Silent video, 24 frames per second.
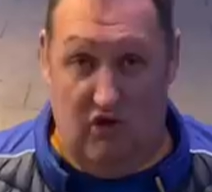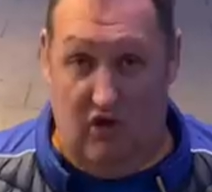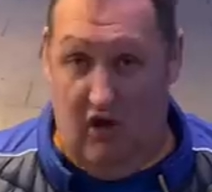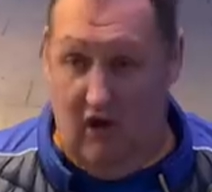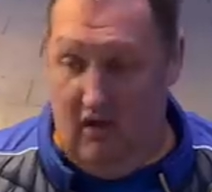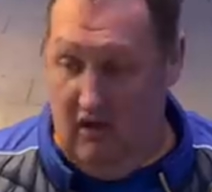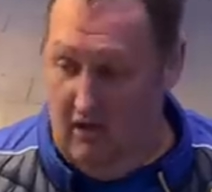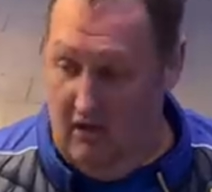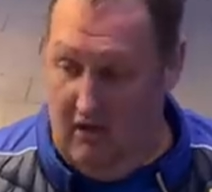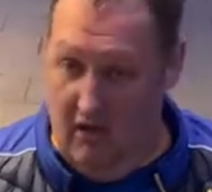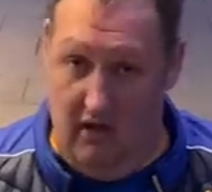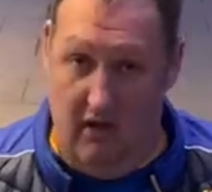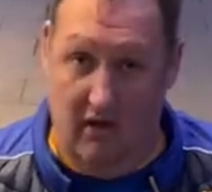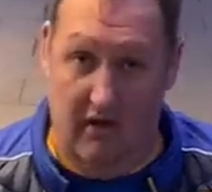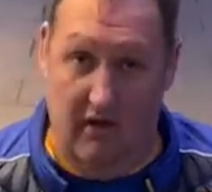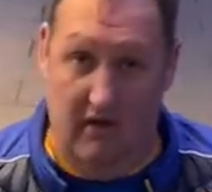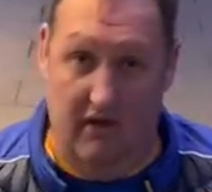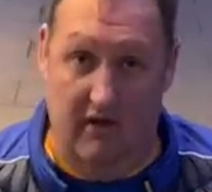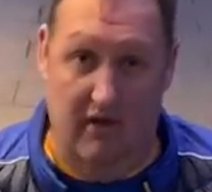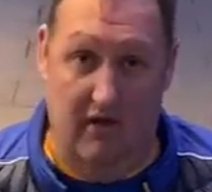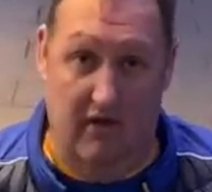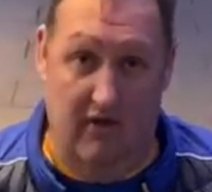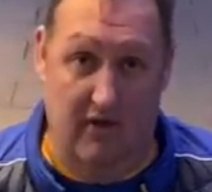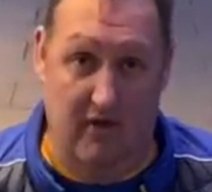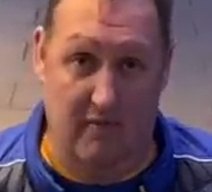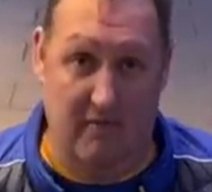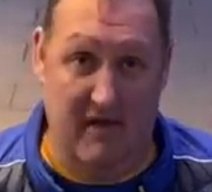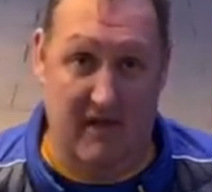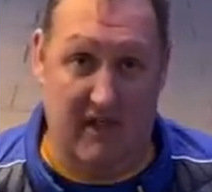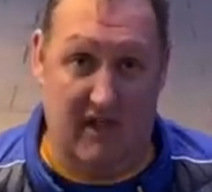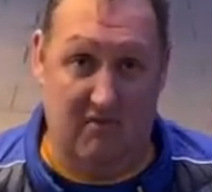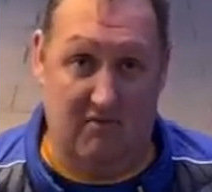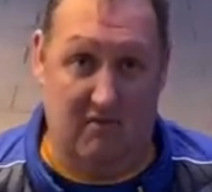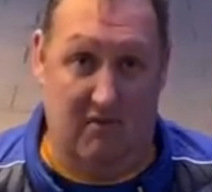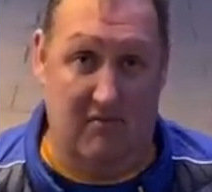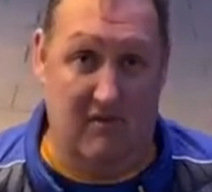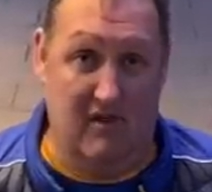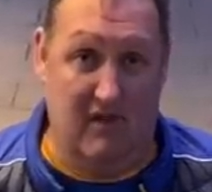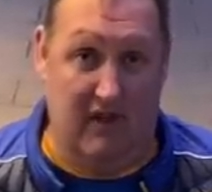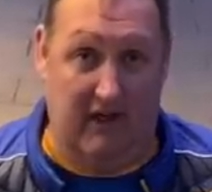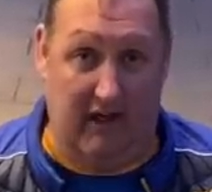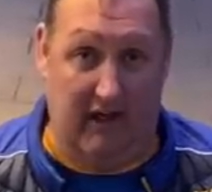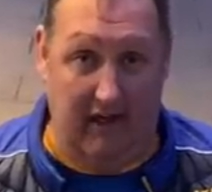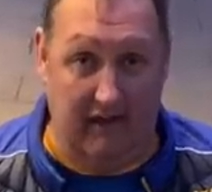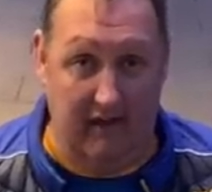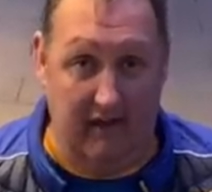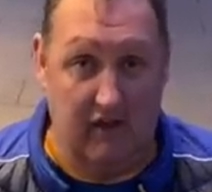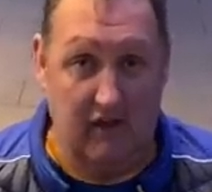got the big double
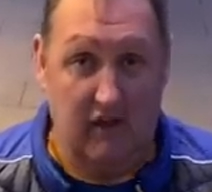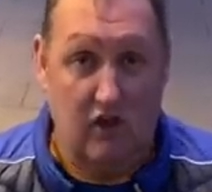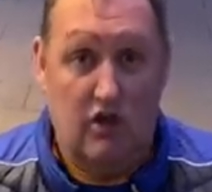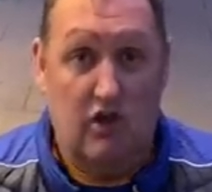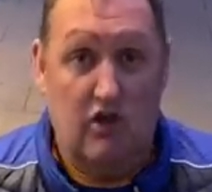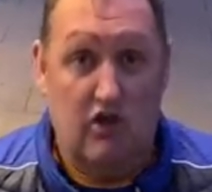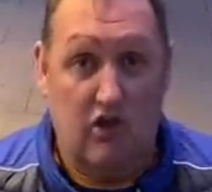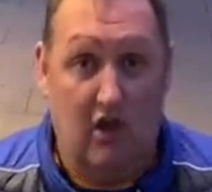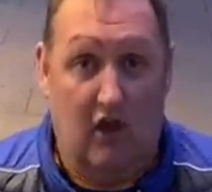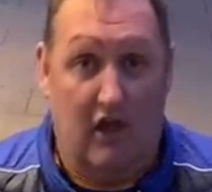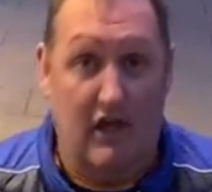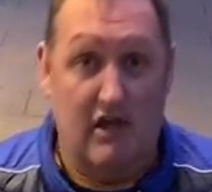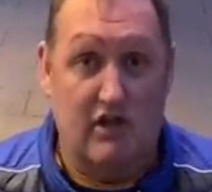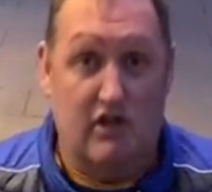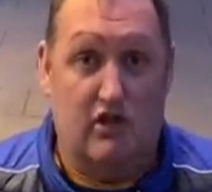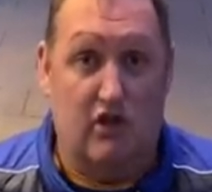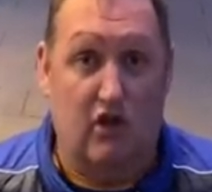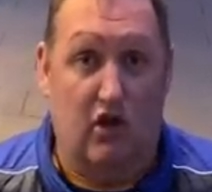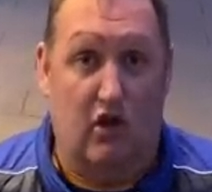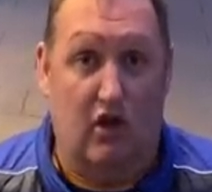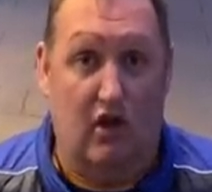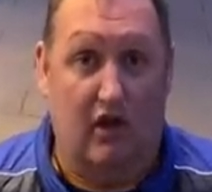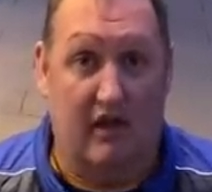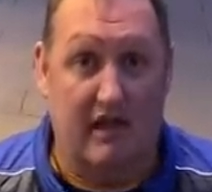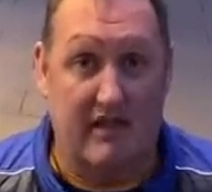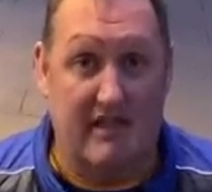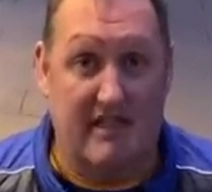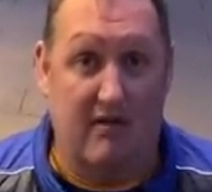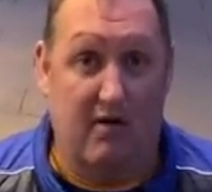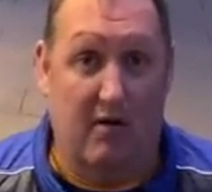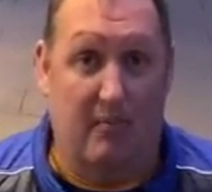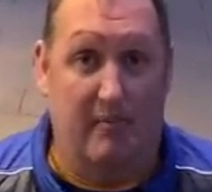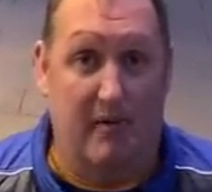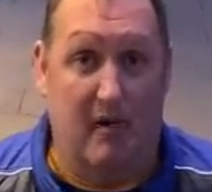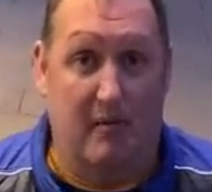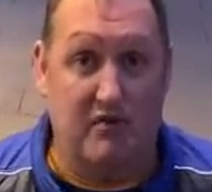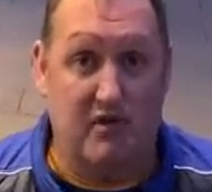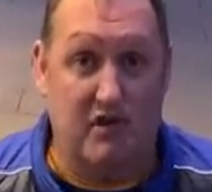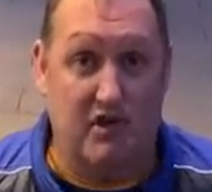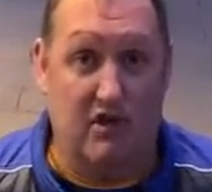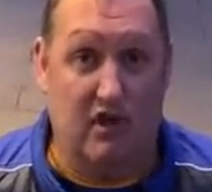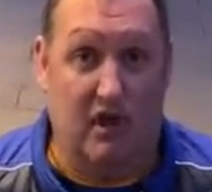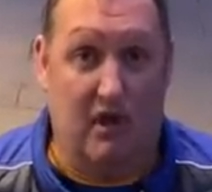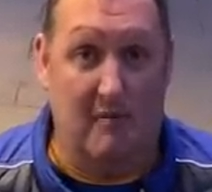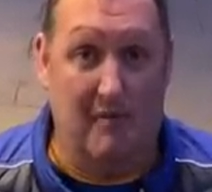burger. So let's go, let's see what Pops is all